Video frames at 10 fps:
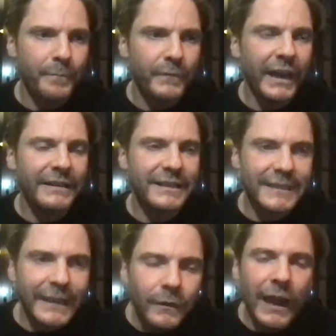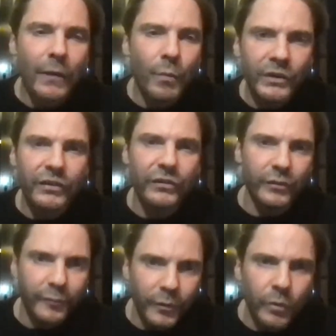and still I wanted to
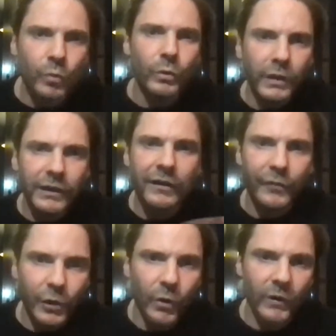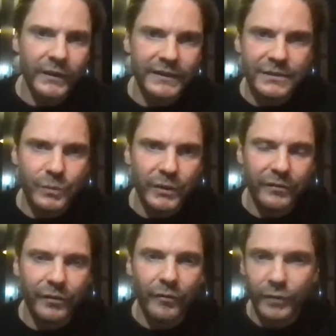fool the audience
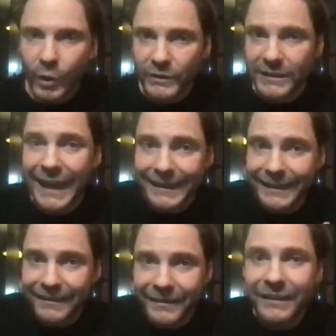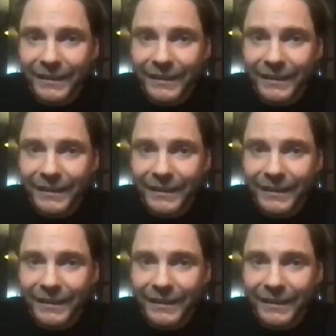with, of course, adding